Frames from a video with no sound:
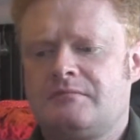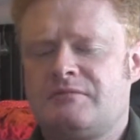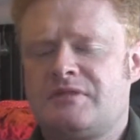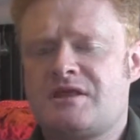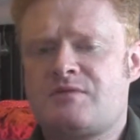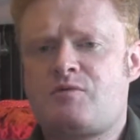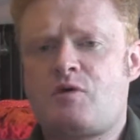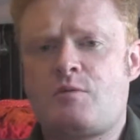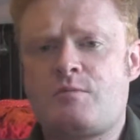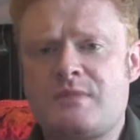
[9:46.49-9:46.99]

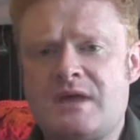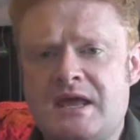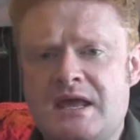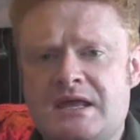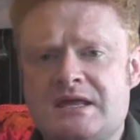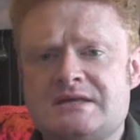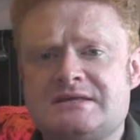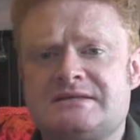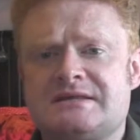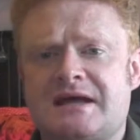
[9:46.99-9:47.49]
the problem
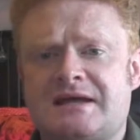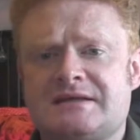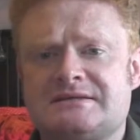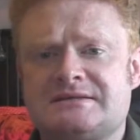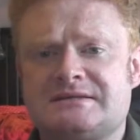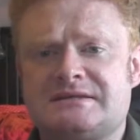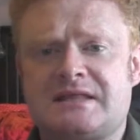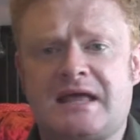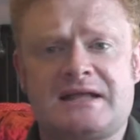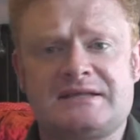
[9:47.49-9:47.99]
is
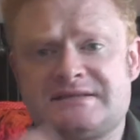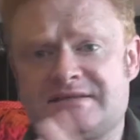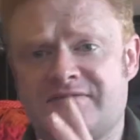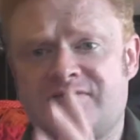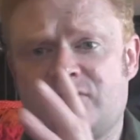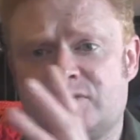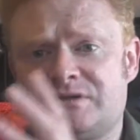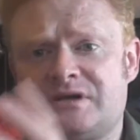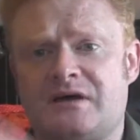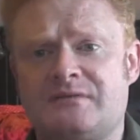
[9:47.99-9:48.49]
that's a
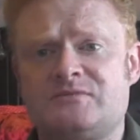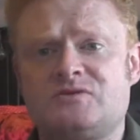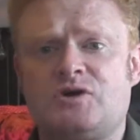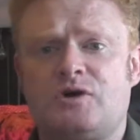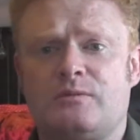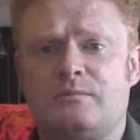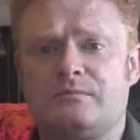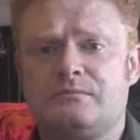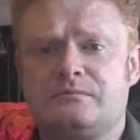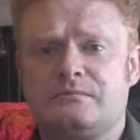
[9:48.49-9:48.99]
full-time
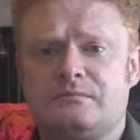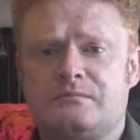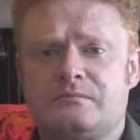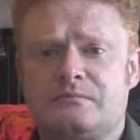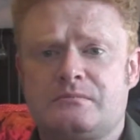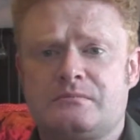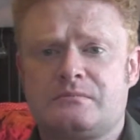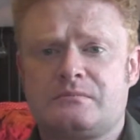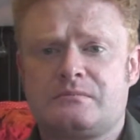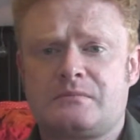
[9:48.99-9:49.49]
job,
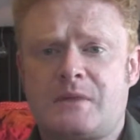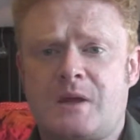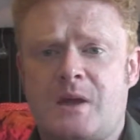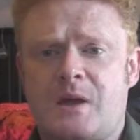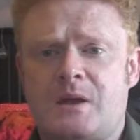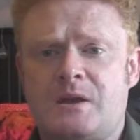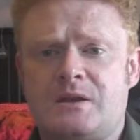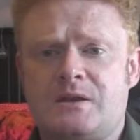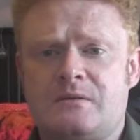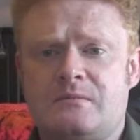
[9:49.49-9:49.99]

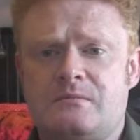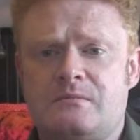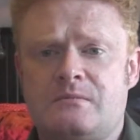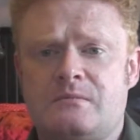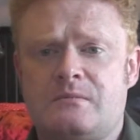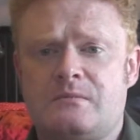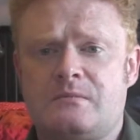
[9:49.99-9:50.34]
and